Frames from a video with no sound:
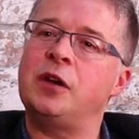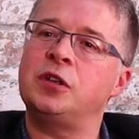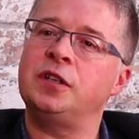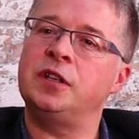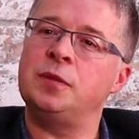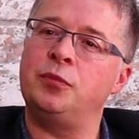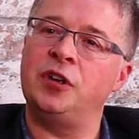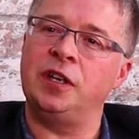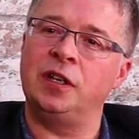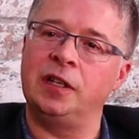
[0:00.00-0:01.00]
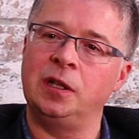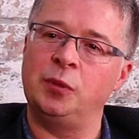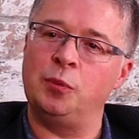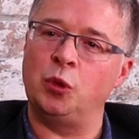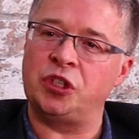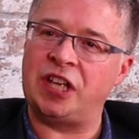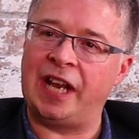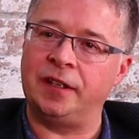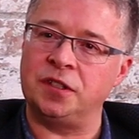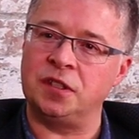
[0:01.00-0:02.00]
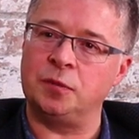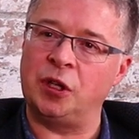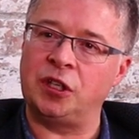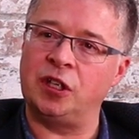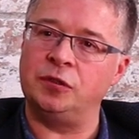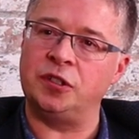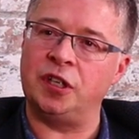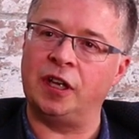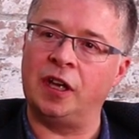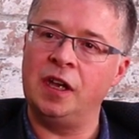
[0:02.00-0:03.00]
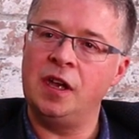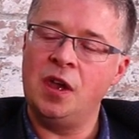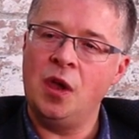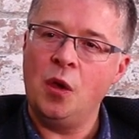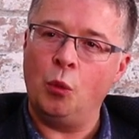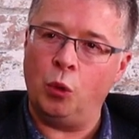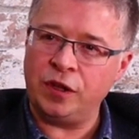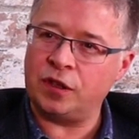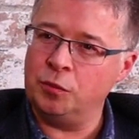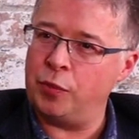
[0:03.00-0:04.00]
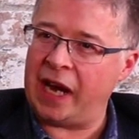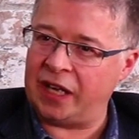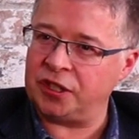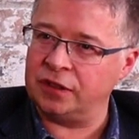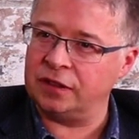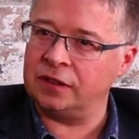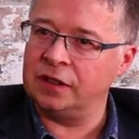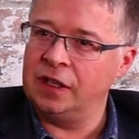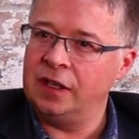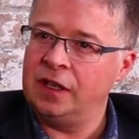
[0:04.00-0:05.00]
So how can I bring a little bit more challenge into my coaching with compassion